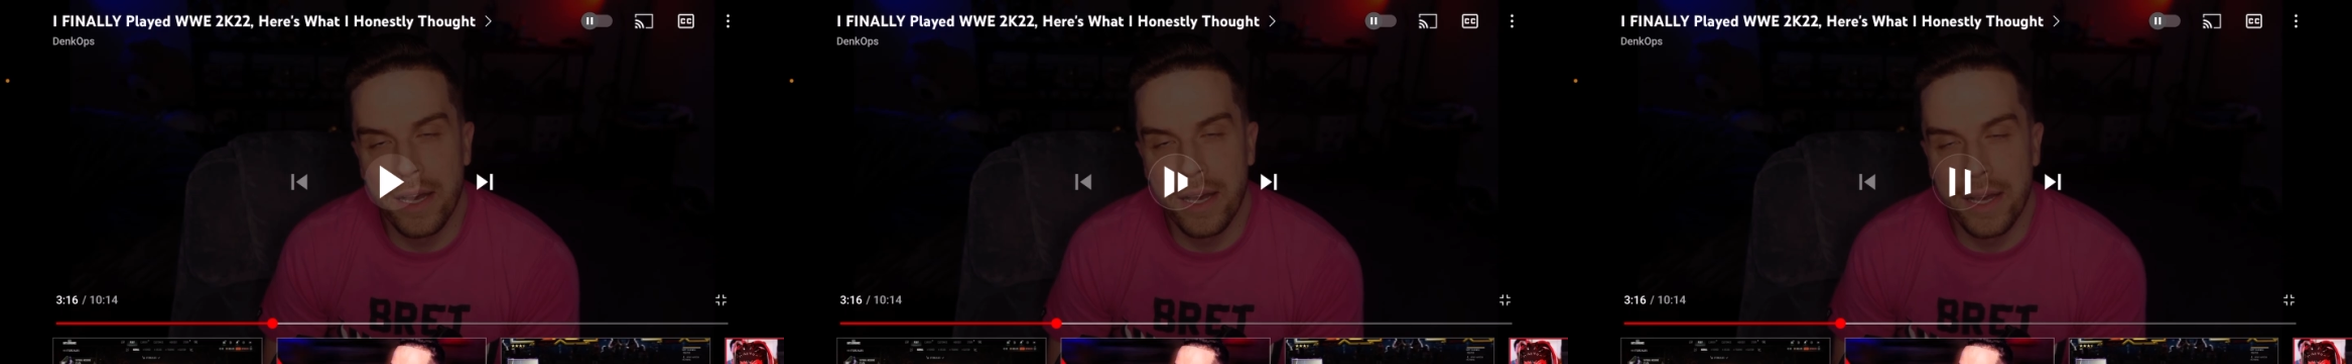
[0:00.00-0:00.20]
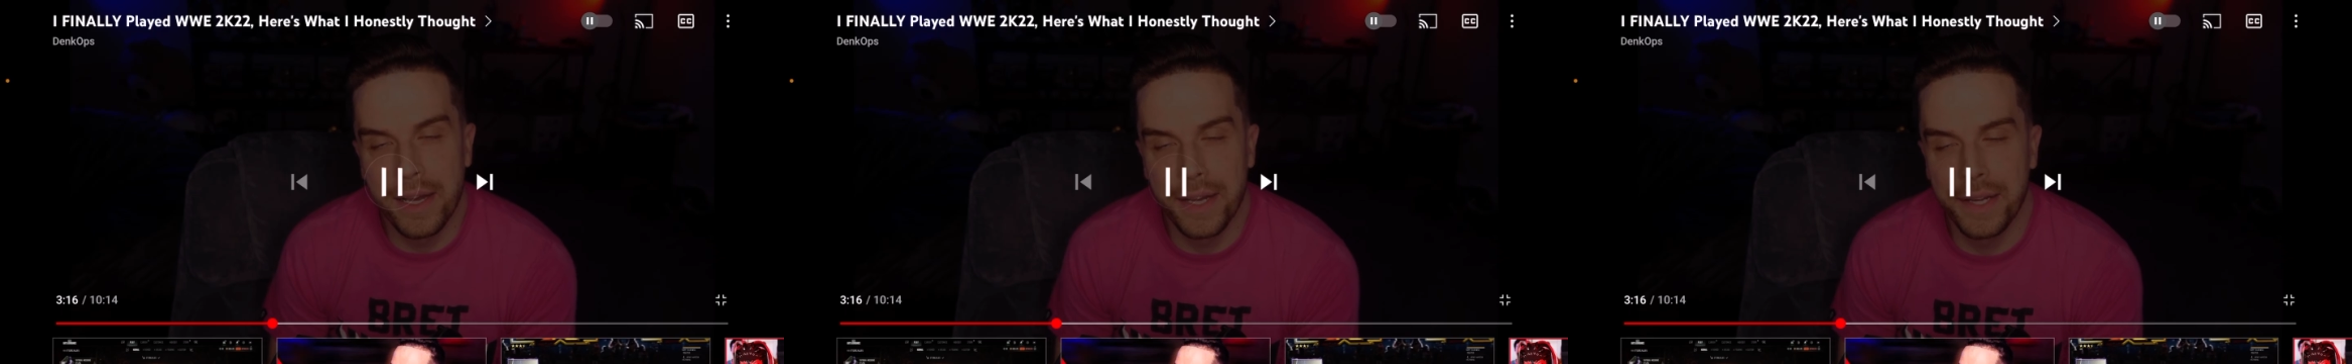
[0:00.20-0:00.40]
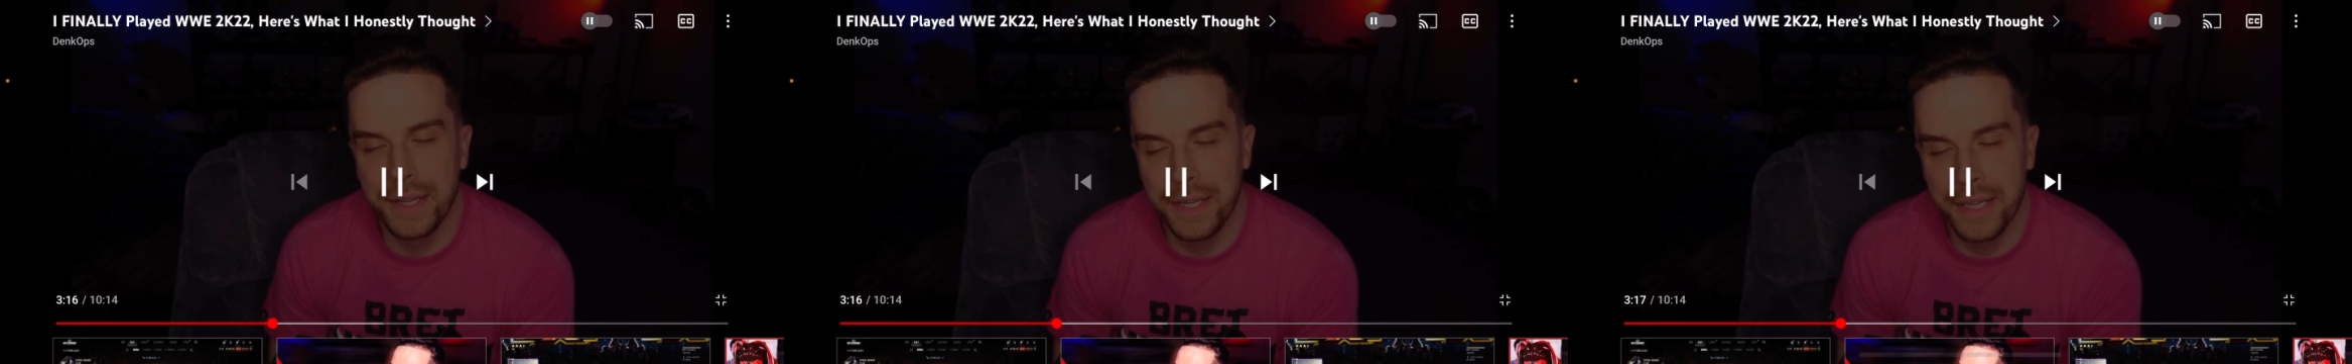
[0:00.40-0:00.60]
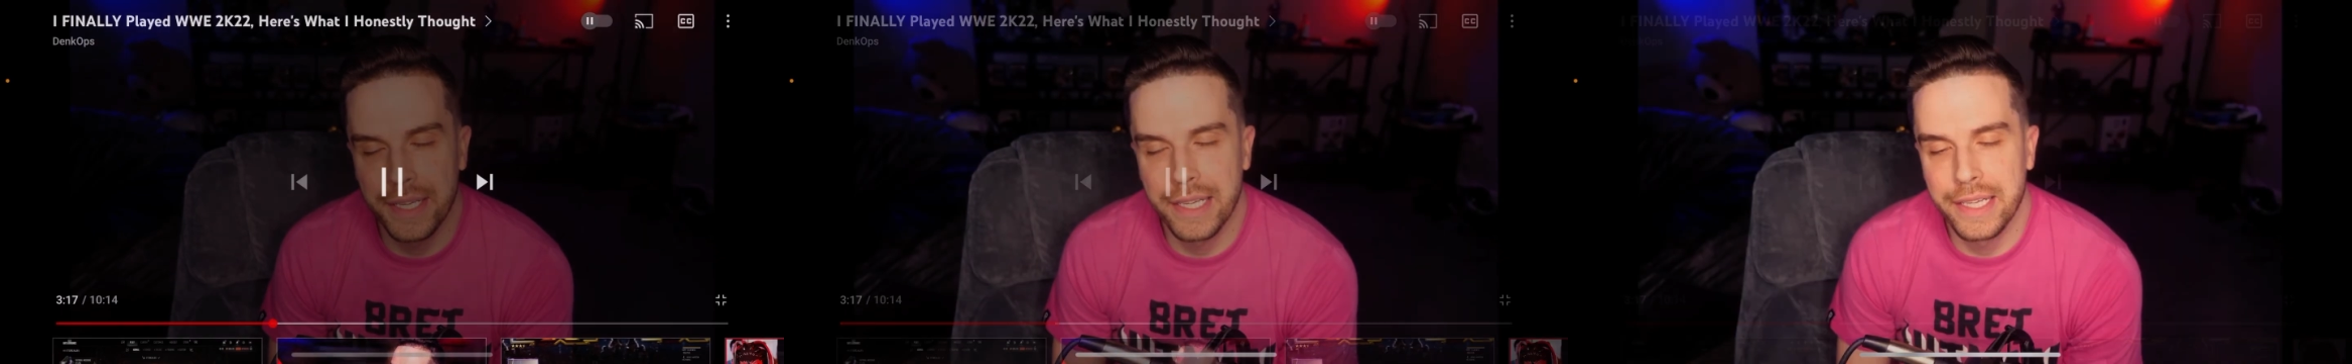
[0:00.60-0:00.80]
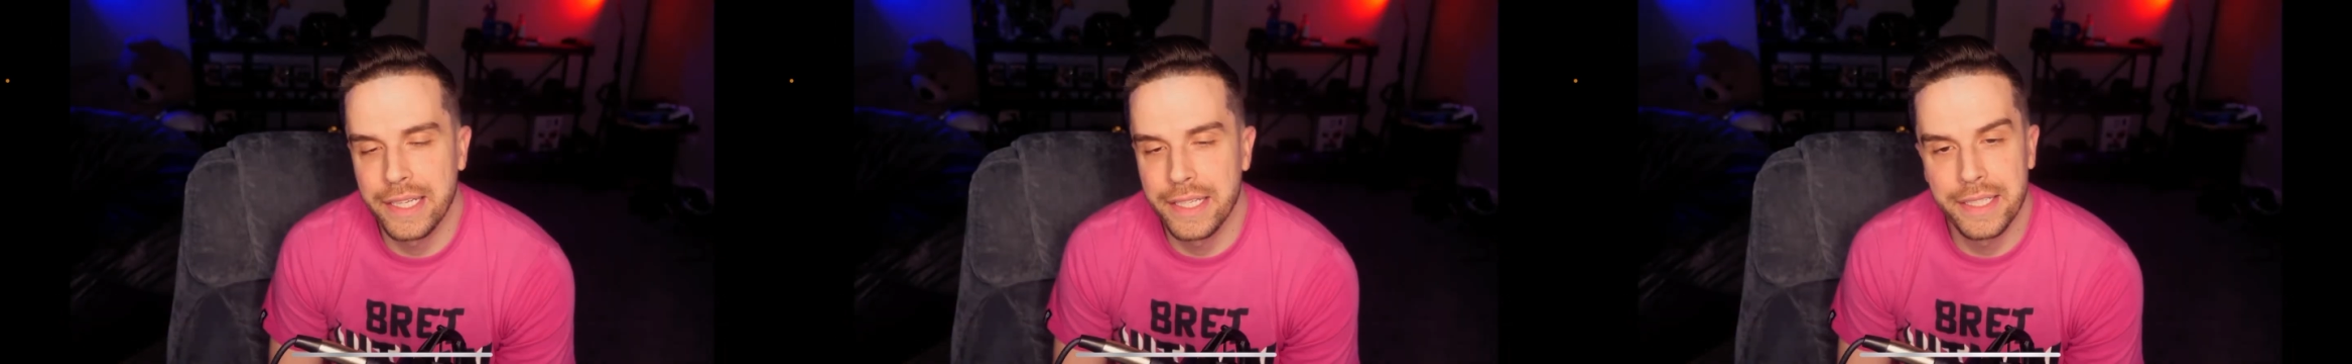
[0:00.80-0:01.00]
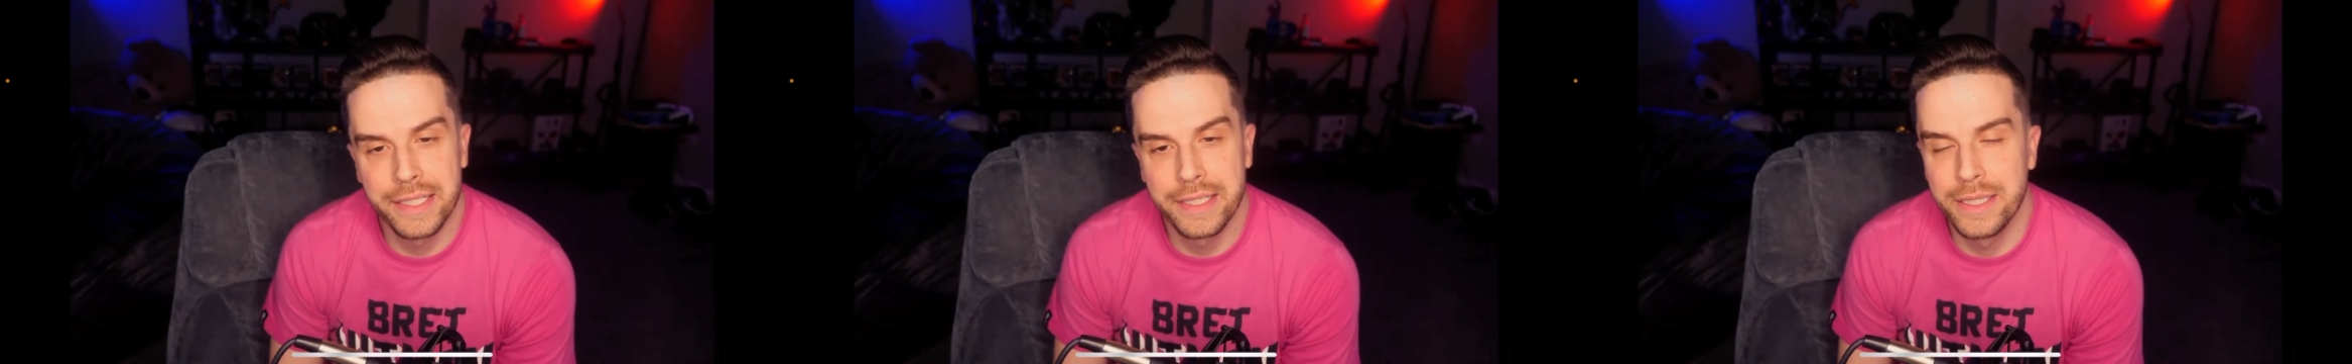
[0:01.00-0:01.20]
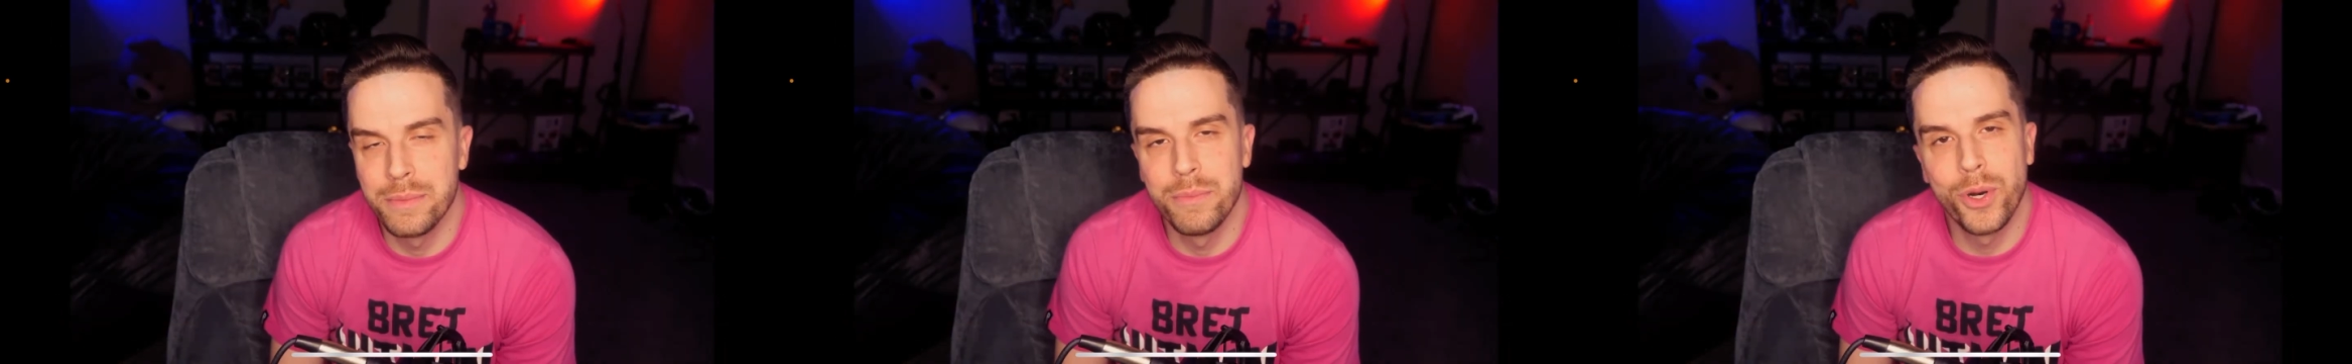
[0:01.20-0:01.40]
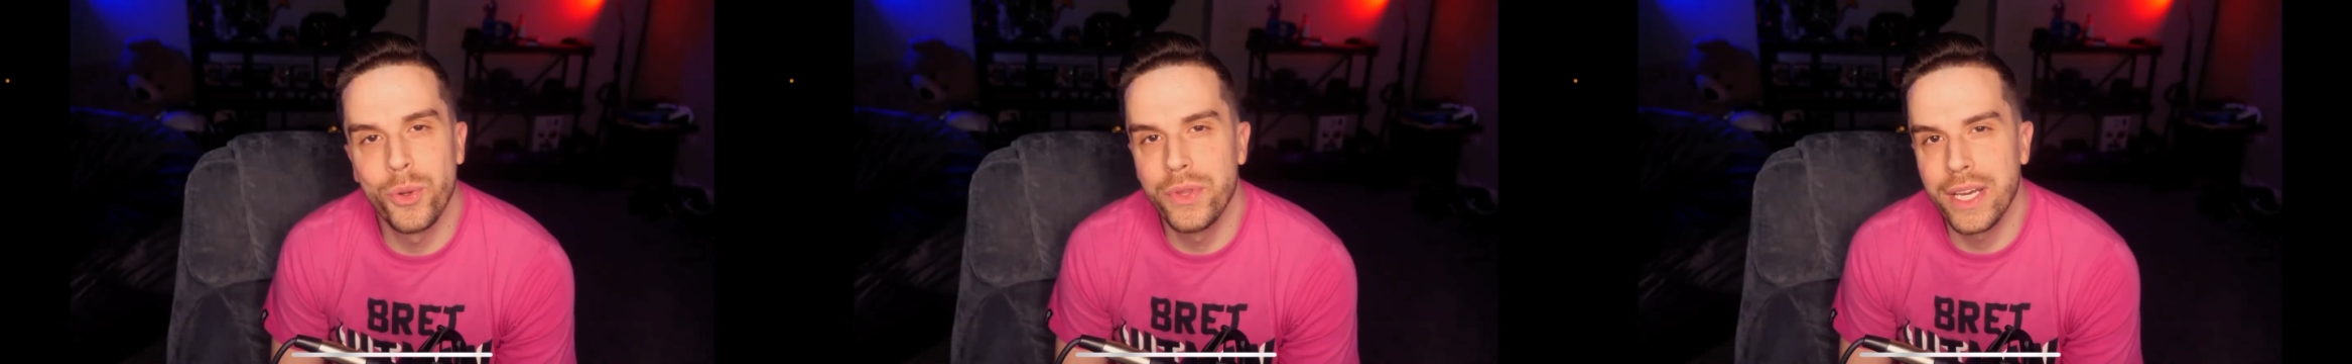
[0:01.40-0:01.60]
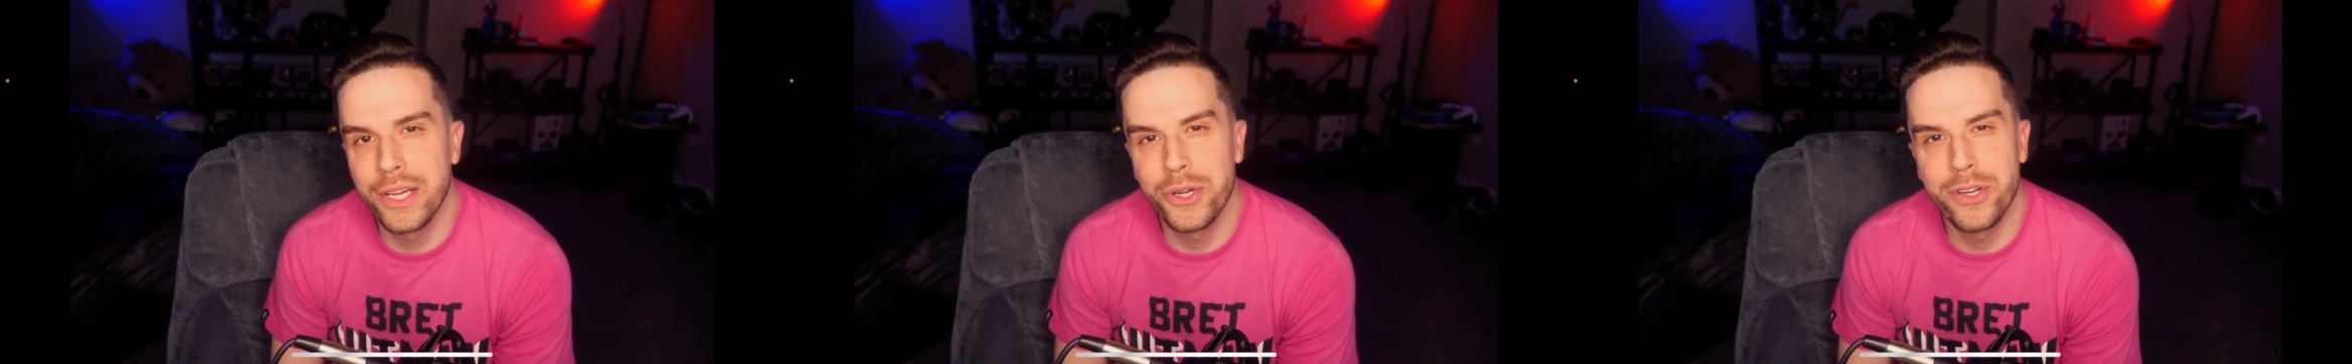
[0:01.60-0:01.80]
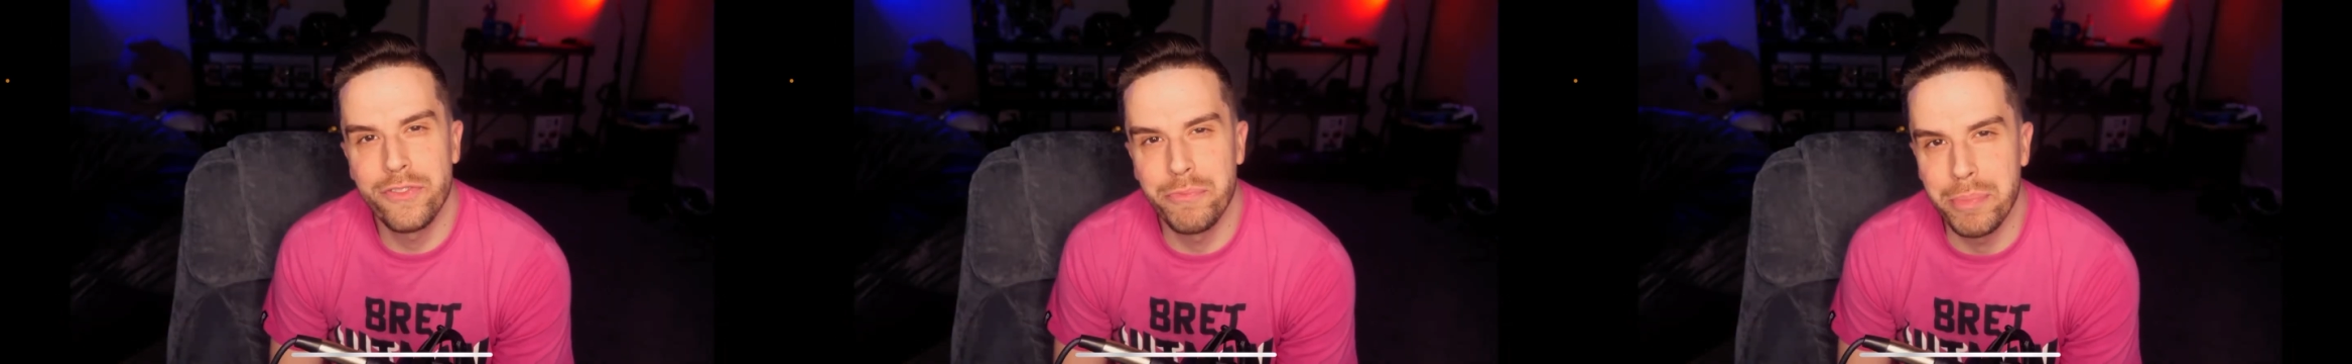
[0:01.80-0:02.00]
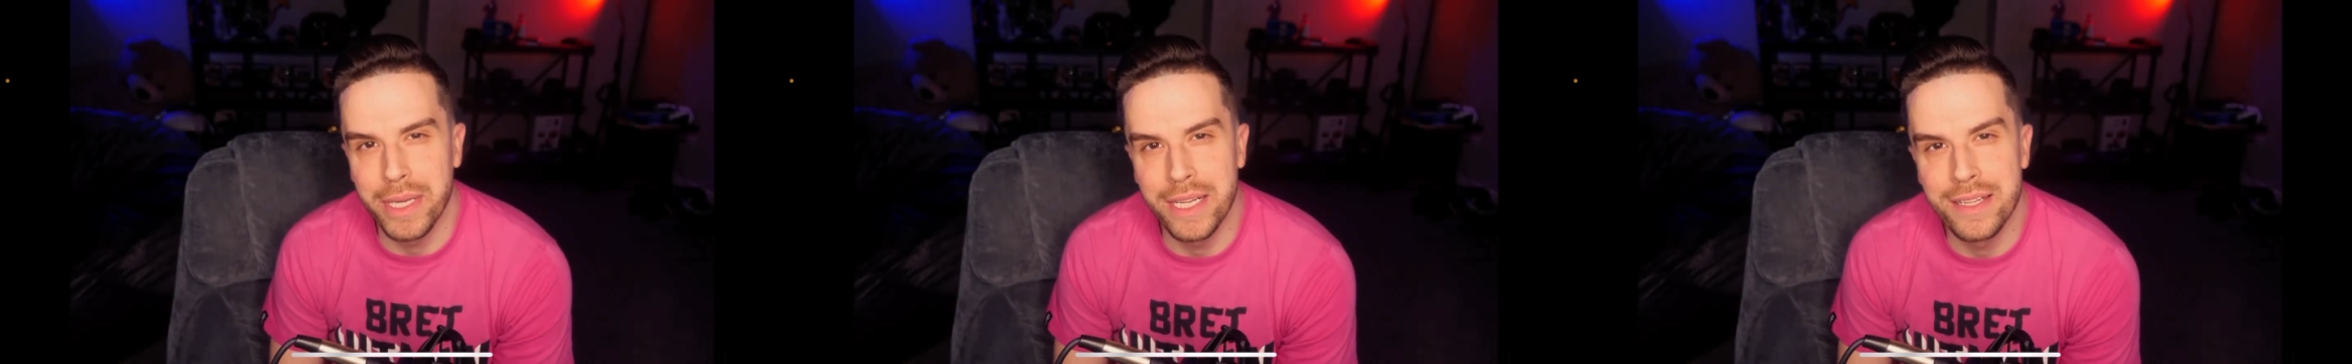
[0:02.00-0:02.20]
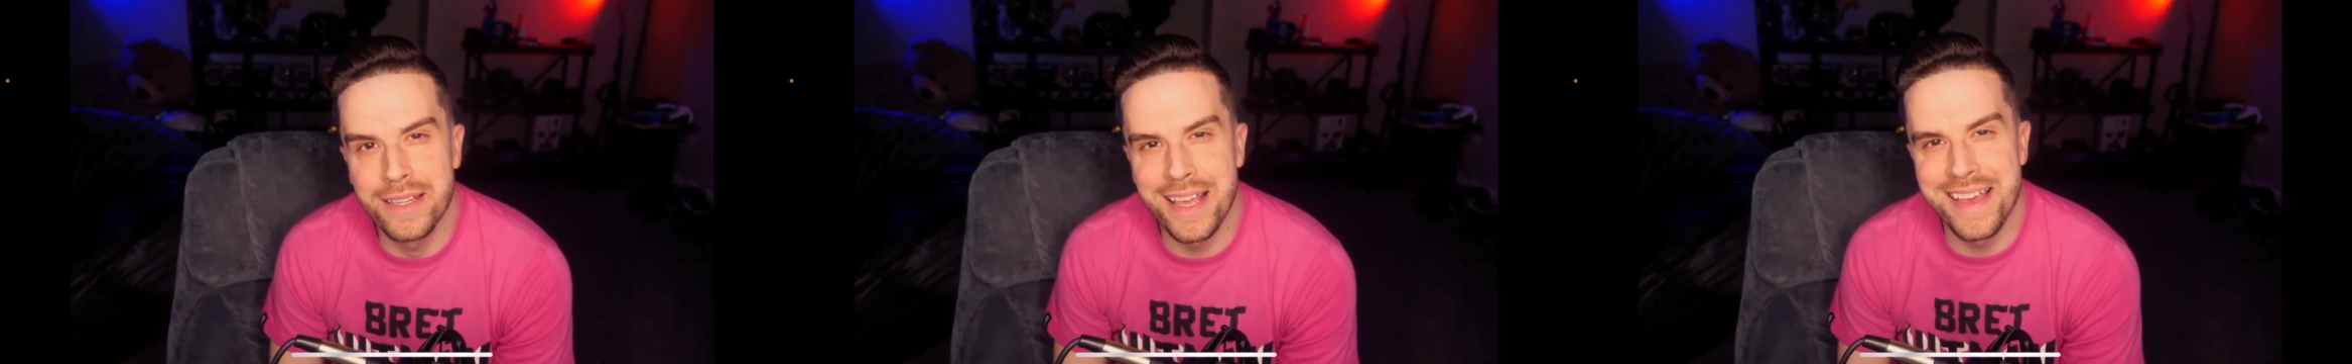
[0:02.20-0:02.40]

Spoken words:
The mode that could have been.